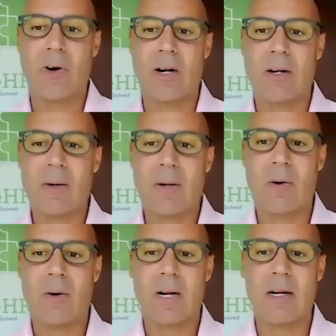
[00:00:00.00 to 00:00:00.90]
or,
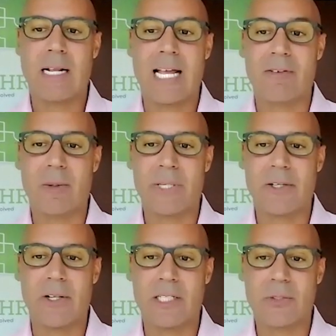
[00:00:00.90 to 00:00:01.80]
or, or I have an
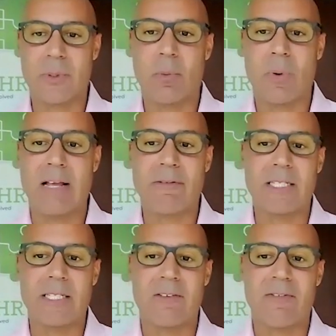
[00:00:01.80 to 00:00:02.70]
opinion on this one? What have you
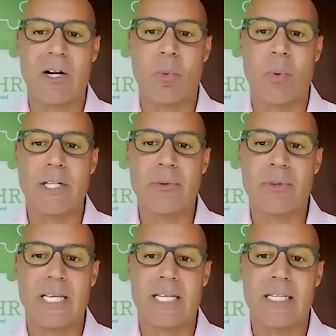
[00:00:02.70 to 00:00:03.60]
identified or what do you
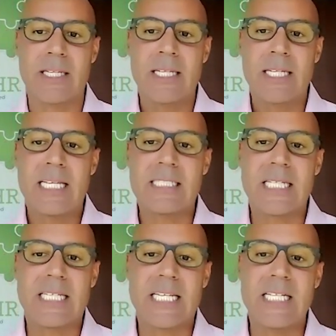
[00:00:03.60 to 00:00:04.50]
think is
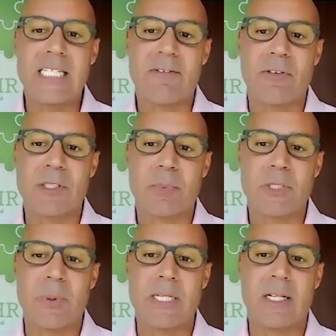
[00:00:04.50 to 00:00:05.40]
the key difference
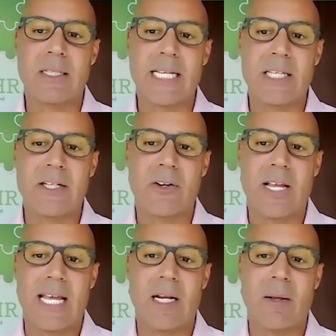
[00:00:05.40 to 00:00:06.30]
between a
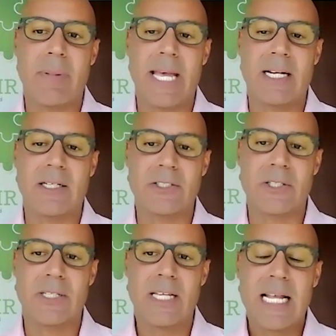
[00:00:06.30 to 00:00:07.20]
leader and a
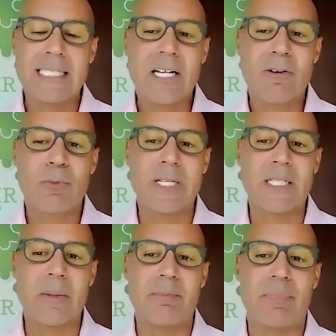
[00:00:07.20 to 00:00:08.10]
manager? That's like a
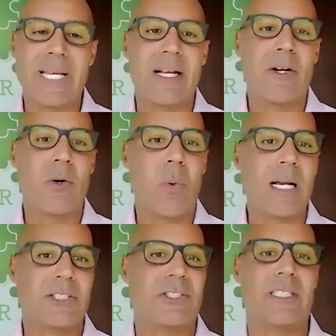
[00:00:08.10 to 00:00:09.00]
really big
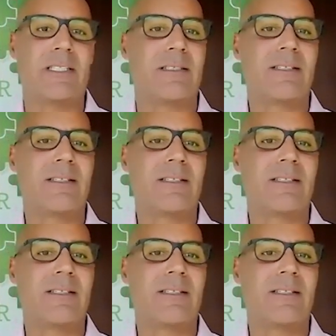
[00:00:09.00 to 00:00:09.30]
question.